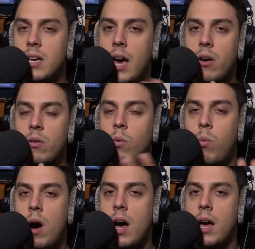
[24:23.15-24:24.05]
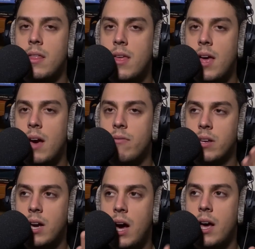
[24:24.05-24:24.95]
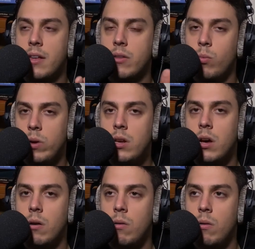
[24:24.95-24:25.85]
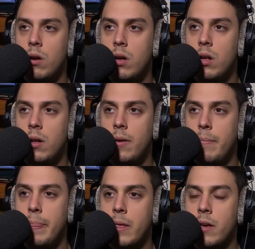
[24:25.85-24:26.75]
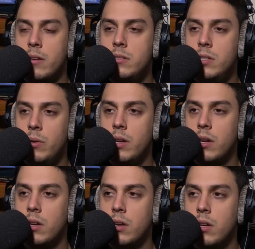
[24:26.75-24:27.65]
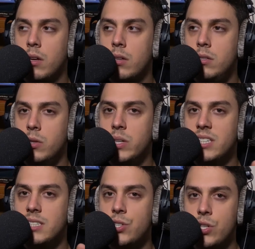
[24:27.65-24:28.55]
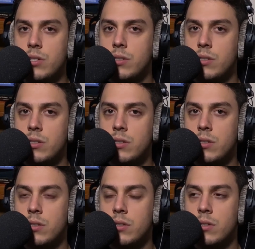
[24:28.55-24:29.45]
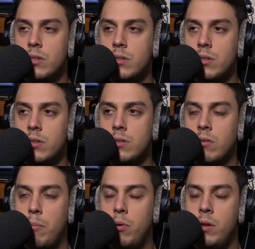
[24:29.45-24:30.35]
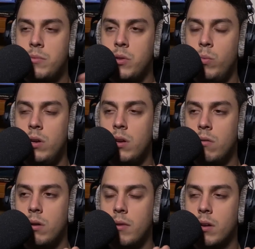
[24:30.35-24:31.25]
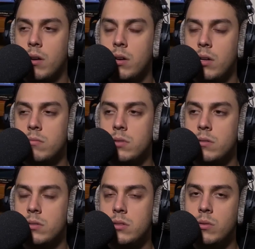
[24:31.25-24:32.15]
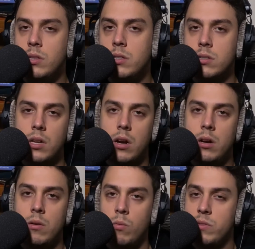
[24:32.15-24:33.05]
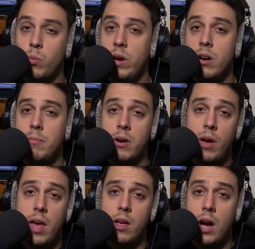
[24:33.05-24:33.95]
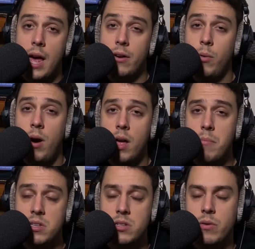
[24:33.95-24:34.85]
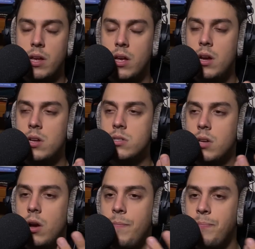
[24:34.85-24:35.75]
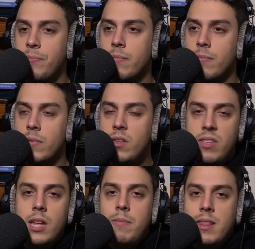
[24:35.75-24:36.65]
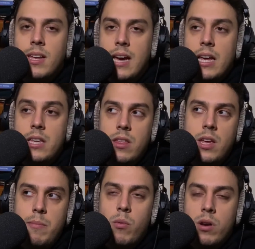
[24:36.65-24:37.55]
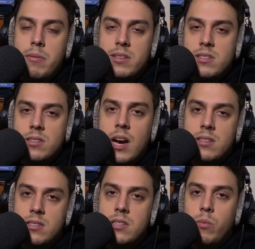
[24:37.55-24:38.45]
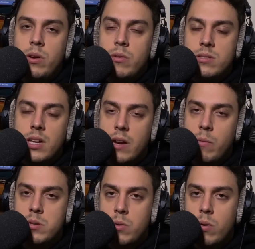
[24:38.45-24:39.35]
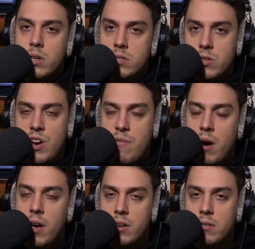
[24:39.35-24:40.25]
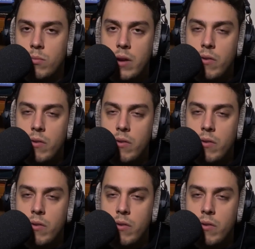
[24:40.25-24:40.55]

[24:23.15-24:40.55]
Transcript: I don't know why they have the guy at the window doing doing dishes. So I pull up to the window and I'm like, okay, he's doing dishes. I don't know. It's weird, but okay. I don't know why, but he's doing it. So you think he'd be the guy, you think he'd be one of the busiest guys. It's the window, he's taking everybody's order as they drive by and whatever.